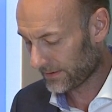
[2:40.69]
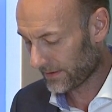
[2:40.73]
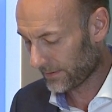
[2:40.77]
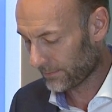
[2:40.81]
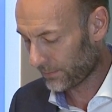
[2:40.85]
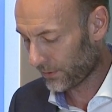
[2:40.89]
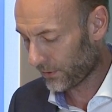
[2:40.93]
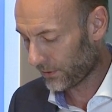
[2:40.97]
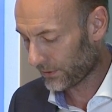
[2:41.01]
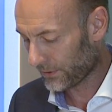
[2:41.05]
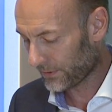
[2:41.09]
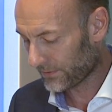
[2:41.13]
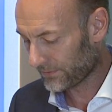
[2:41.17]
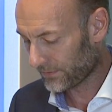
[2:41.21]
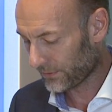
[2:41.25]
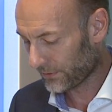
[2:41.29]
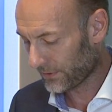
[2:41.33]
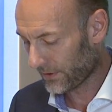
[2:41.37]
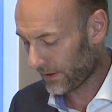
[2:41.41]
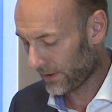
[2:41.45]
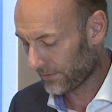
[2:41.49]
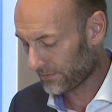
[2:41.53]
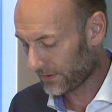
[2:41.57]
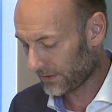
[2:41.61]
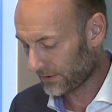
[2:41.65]
a blogger for the
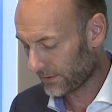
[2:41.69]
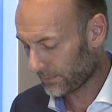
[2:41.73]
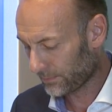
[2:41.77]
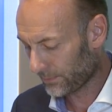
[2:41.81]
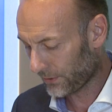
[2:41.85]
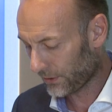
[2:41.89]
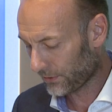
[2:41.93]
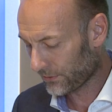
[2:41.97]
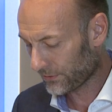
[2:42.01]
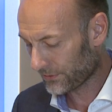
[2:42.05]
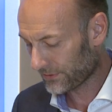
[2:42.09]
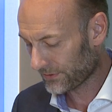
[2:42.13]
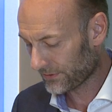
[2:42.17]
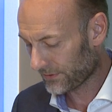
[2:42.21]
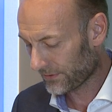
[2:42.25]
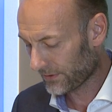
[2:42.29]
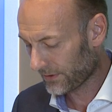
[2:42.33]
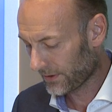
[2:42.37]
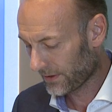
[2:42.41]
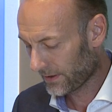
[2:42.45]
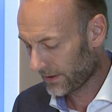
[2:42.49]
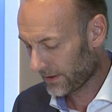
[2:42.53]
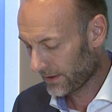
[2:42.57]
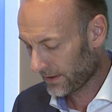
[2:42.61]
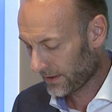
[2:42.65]
Huffington Post.
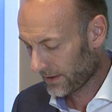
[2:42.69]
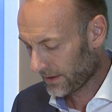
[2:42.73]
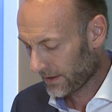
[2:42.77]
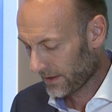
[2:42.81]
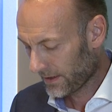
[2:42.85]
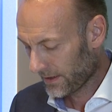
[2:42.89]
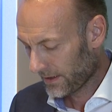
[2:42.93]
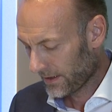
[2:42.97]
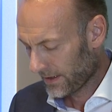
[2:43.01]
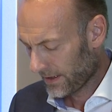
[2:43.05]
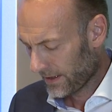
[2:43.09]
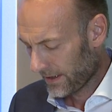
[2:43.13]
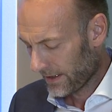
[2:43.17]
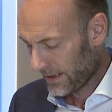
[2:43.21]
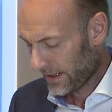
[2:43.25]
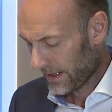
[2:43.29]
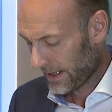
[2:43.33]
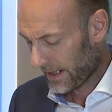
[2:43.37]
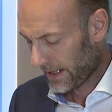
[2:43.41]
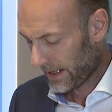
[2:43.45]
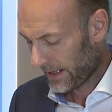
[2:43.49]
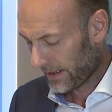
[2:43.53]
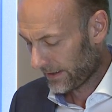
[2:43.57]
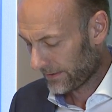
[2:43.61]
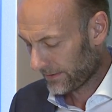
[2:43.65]

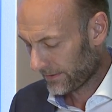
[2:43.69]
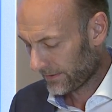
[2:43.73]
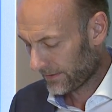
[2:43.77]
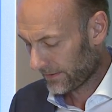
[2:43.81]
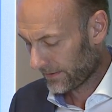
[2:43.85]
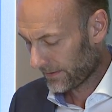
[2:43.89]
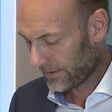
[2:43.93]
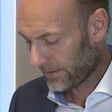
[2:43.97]
And